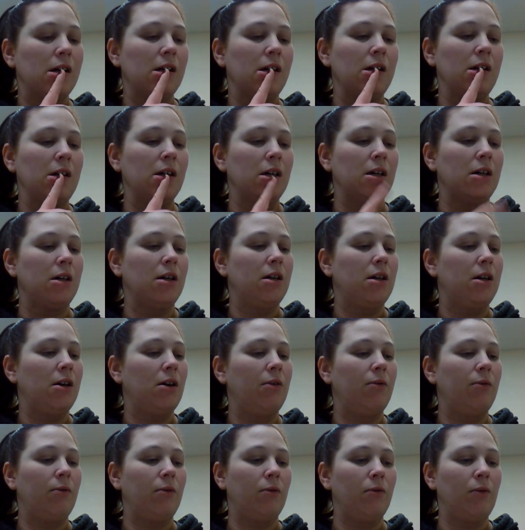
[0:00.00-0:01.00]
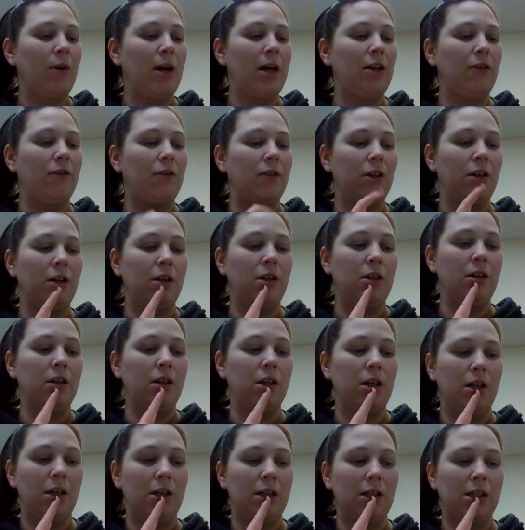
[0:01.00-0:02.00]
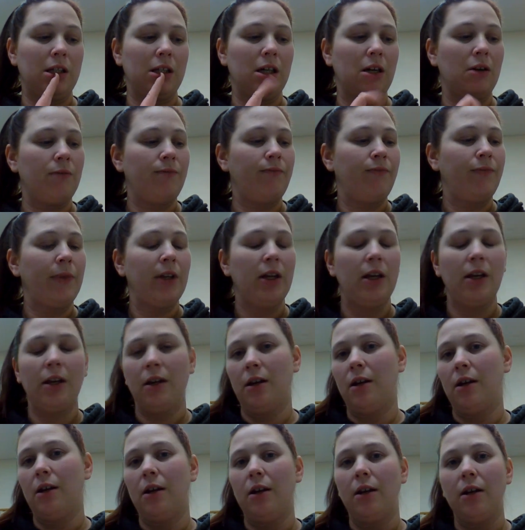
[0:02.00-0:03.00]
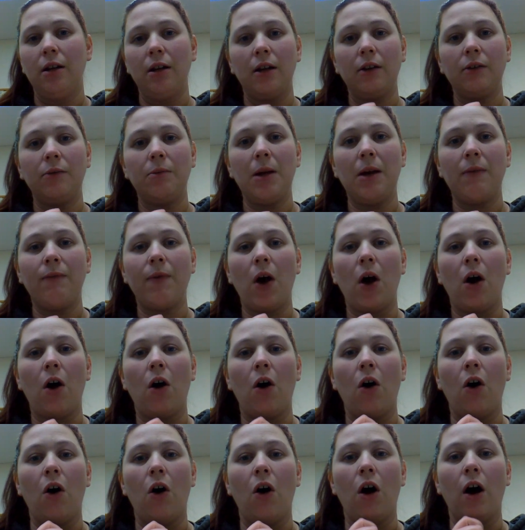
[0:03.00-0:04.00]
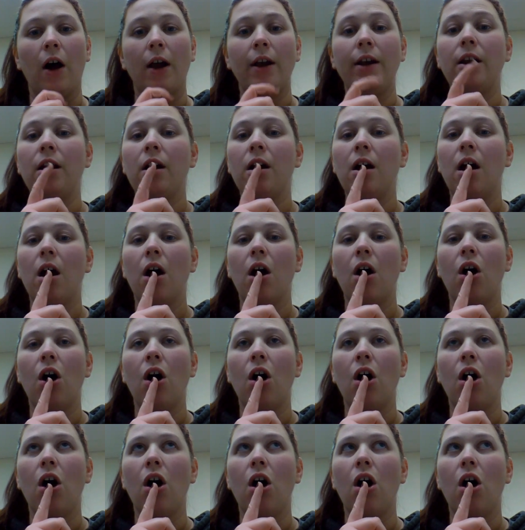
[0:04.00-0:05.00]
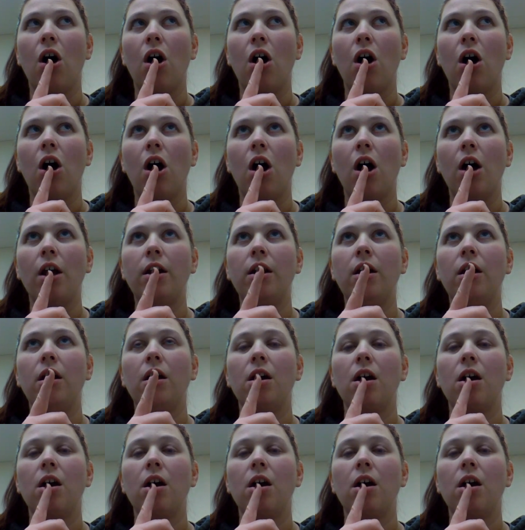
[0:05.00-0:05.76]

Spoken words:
g. Right, the g sound. Next we have on. On.